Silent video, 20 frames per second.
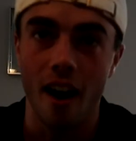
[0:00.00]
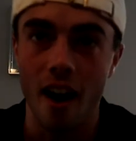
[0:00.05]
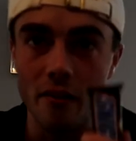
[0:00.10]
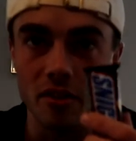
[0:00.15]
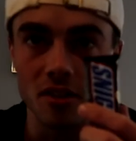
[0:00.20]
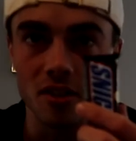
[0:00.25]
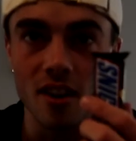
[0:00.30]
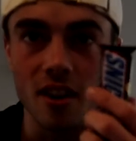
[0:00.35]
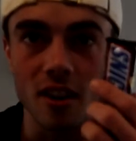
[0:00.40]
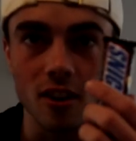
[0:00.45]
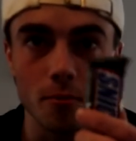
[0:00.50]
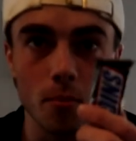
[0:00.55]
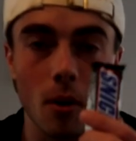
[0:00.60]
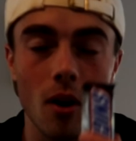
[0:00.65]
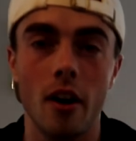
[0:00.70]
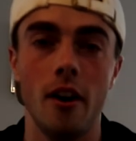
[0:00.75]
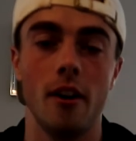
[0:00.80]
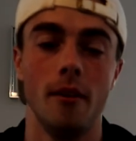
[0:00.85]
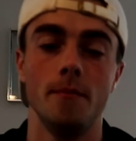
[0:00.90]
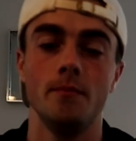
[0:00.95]
I have a Snickers
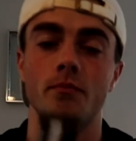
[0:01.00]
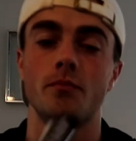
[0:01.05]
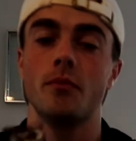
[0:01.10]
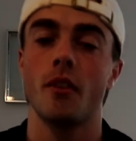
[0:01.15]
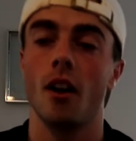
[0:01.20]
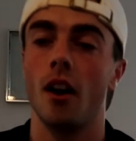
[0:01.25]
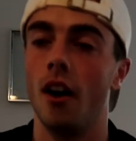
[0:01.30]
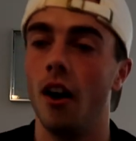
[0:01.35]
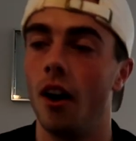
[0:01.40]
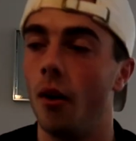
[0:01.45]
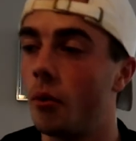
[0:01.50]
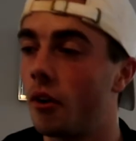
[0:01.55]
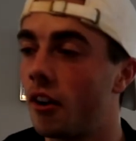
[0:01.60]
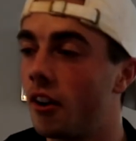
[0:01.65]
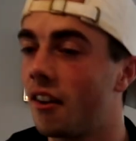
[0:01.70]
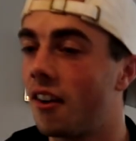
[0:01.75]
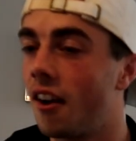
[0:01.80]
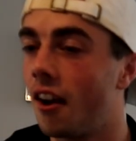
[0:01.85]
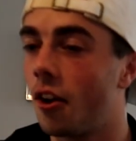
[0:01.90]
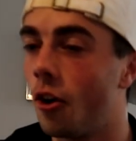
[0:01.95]
bar. Uh, we're
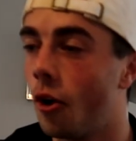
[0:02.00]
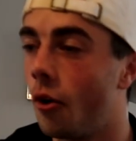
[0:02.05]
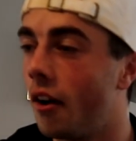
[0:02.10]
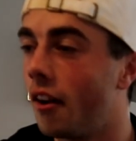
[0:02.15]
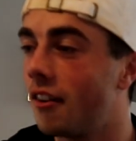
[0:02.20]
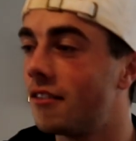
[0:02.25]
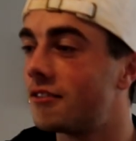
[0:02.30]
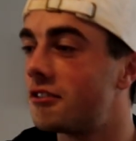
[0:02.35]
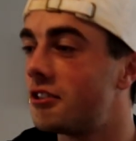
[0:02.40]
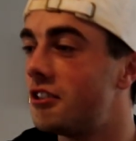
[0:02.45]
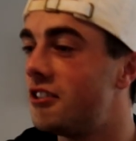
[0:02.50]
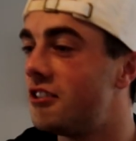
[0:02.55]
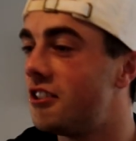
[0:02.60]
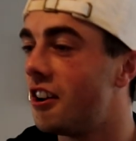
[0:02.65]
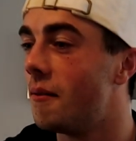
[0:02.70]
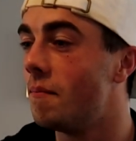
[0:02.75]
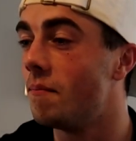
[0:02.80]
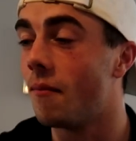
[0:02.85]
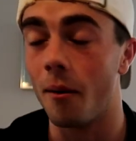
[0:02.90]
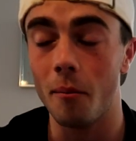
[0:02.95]
gonna get going to the
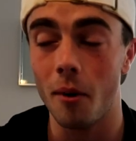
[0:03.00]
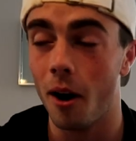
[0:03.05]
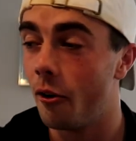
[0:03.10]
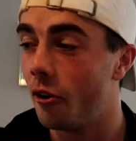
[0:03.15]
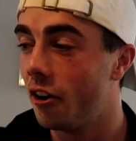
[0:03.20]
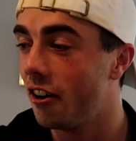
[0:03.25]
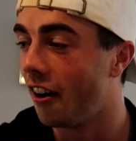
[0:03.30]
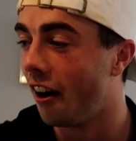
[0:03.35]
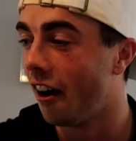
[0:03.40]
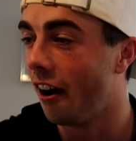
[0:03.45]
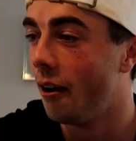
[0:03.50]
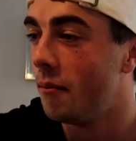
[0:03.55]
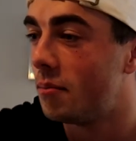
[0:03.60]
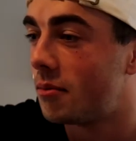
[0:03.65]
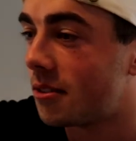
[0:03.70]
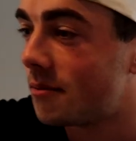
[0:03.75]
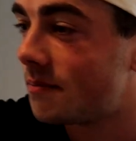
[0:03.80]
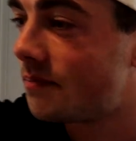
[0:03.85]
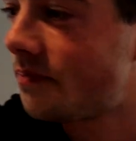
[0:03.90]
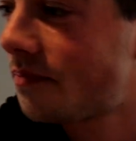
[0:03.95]
gym. I'm already
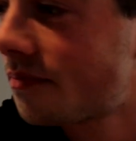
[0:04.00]
hyped.